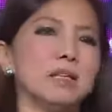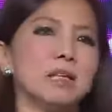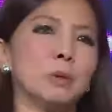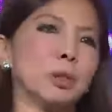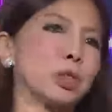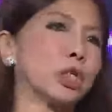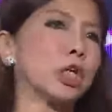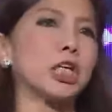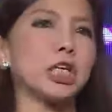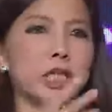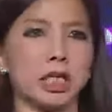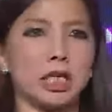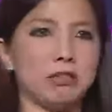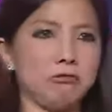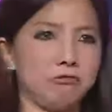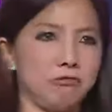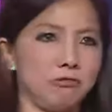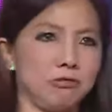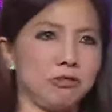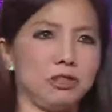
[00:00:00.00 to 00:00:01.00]
we got to
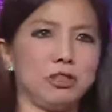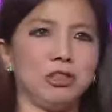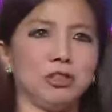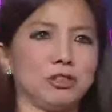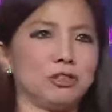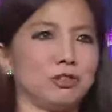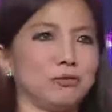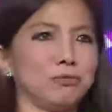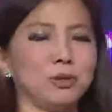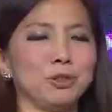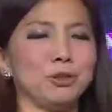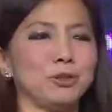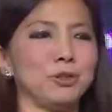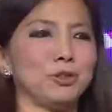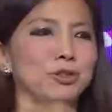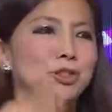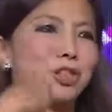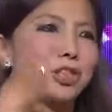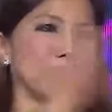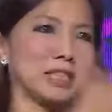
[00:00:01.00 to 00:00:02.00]
cut, you know,
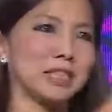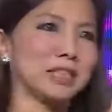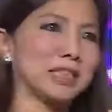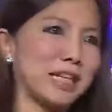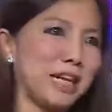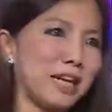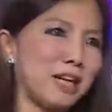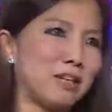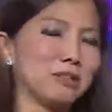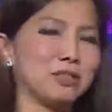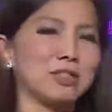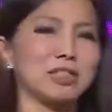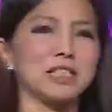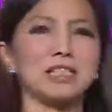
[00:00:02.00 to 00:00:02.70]
you got to discount